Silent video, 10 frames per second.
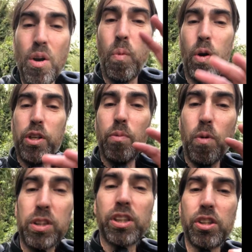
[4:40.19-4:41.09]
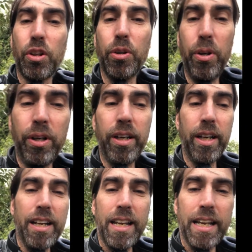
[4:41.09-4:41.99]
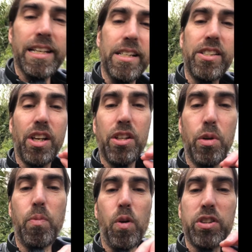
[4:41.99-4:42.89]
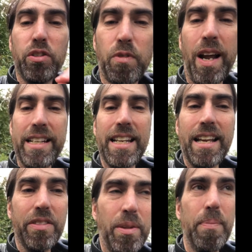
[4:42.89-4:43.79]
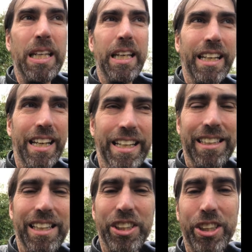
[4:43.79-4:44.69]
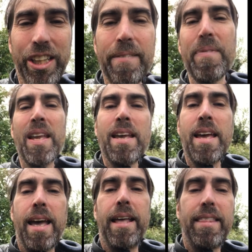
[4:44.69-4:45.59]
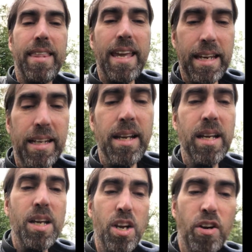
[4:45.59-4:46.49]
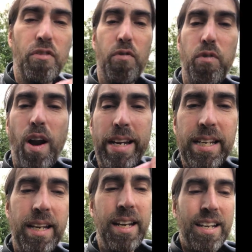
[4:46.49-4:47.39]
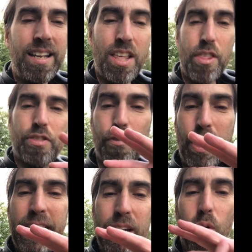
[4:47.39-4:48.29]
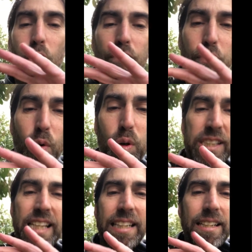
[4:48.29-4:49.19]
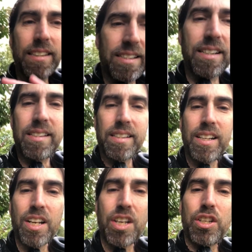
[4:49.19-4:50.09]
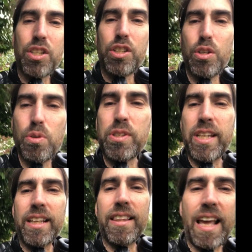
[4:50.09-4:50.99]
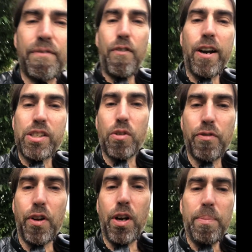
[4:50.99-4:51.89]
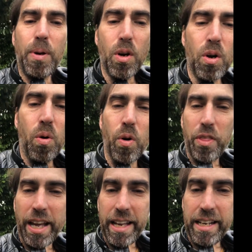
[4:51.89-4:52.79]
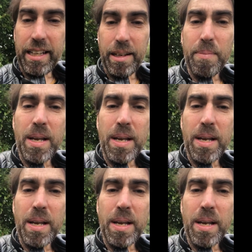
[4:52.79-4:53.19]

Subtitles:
What you want to do is you want to write down the meaning in English and then write 3 or 4 sentences using that phrasal verb or that idiom,